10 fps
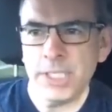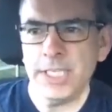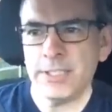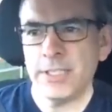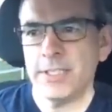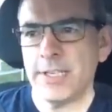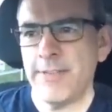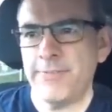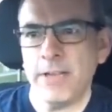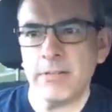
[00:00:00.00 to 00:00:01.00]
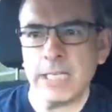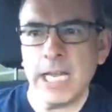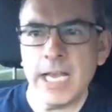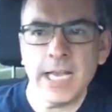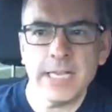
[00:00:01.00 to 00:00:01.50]
I found
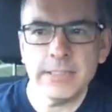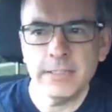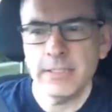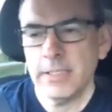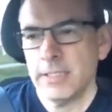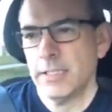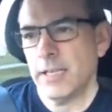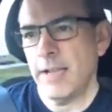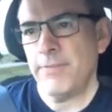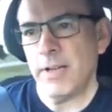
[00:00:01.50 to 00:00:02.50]
Jesus, I found God,